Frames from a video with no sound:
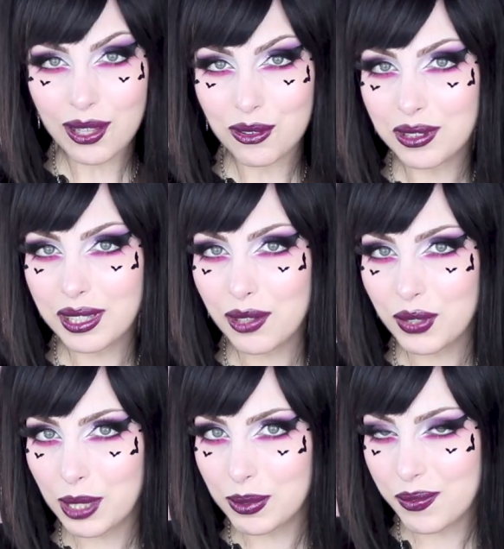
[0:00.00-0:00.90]
I only
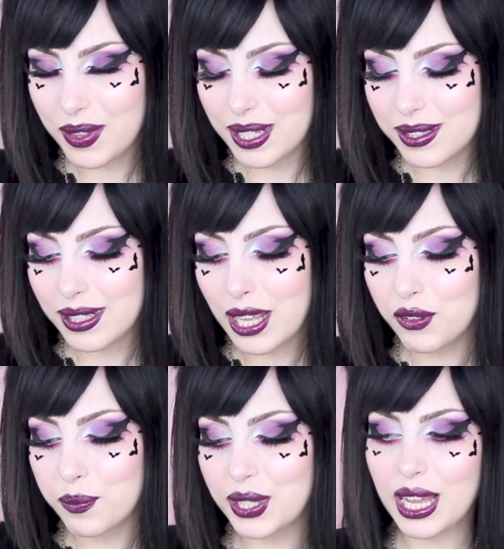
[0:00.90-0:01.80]
have a couple of things
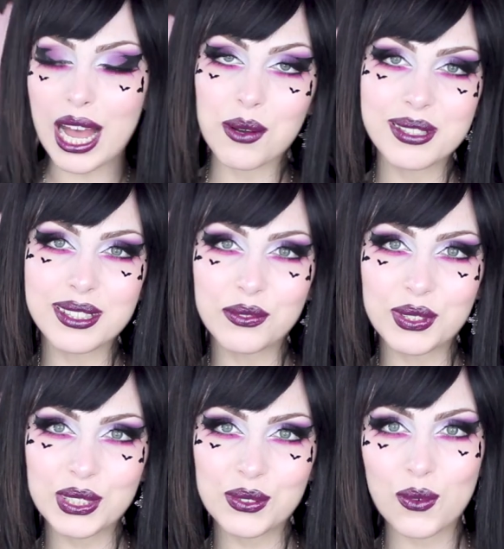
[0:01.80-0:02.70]
left, but I was
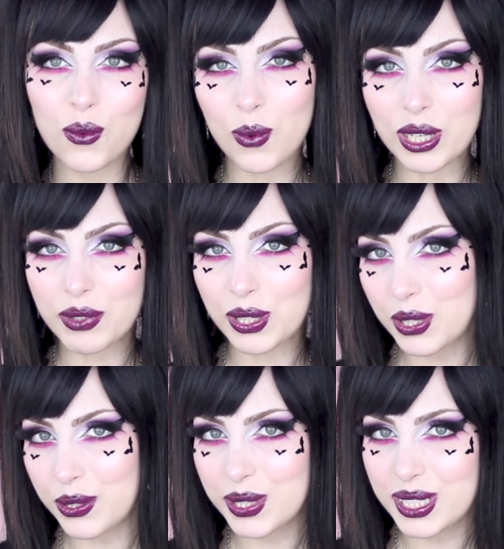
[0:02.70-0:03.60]
leaving one of the
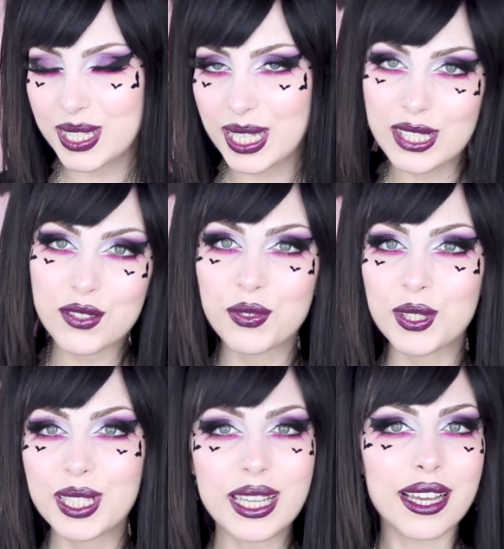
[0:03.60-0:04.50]
cutest things
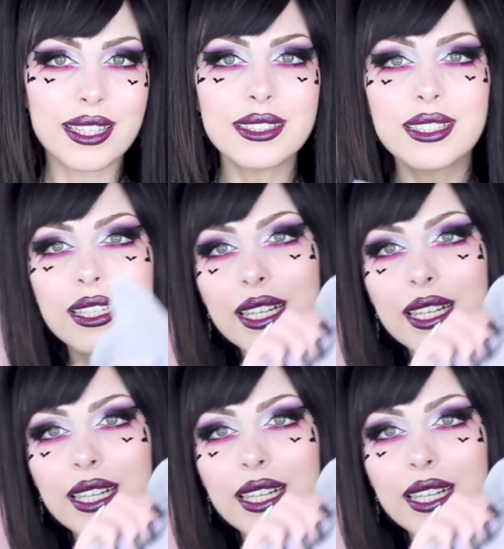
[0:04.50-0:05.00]
for the end.